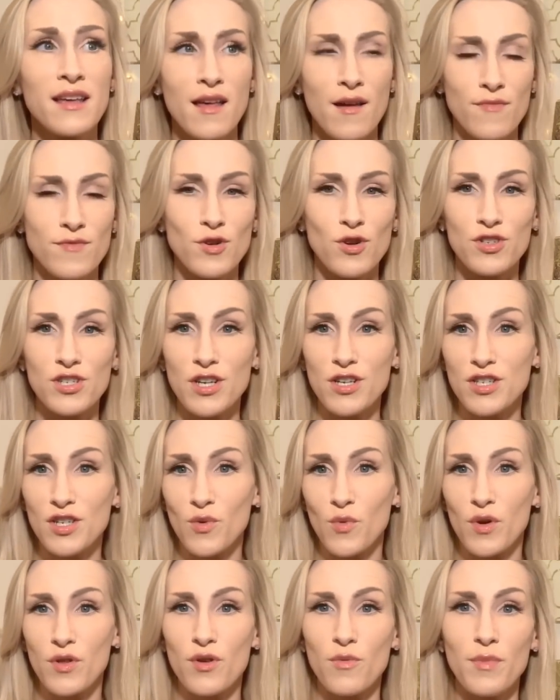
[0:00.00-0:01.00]
if they're
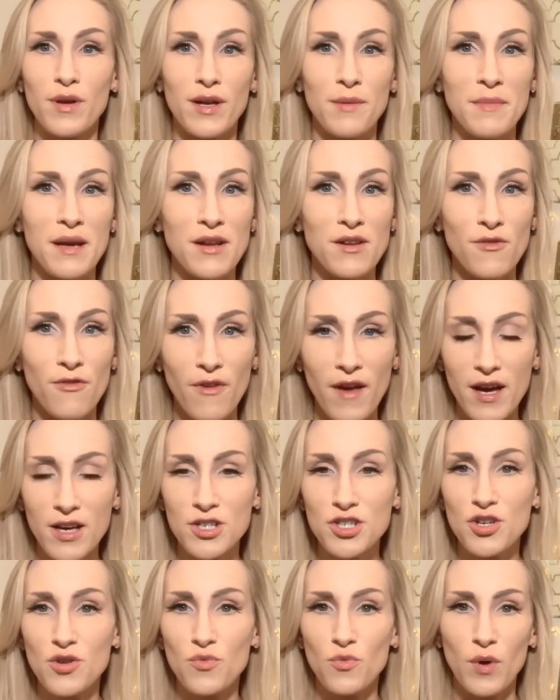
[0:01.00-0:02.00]
changing where they're being
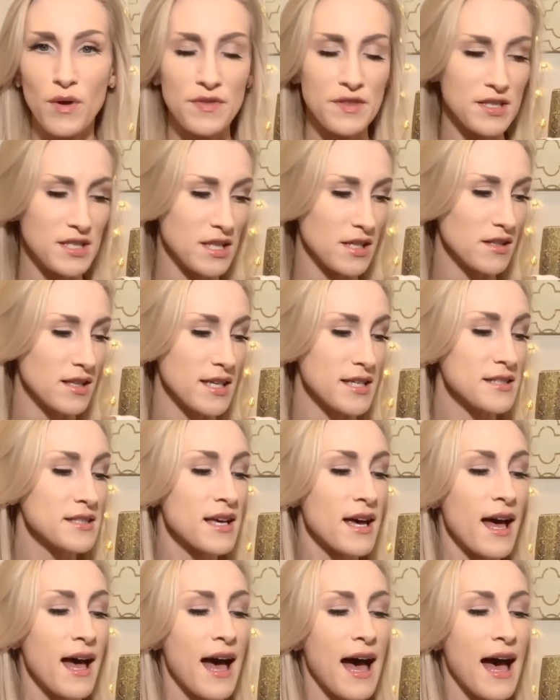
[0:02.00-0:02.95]
manufactured, what the deal is.